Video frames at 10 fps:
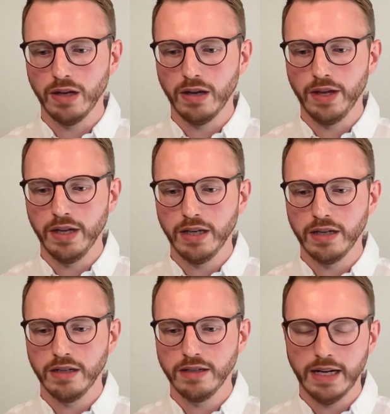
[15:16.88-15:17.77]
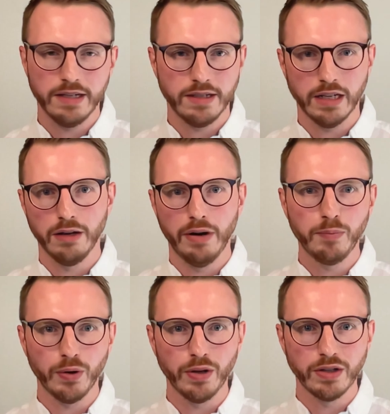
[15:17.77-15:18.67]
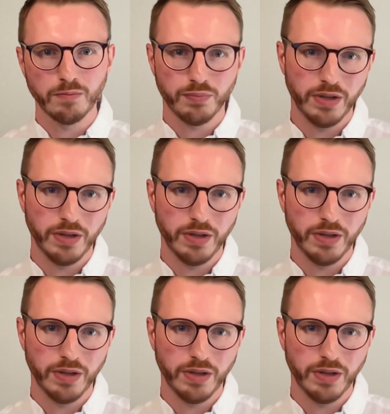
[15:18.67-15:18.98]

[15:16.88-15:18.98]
that they can test singular endpoints.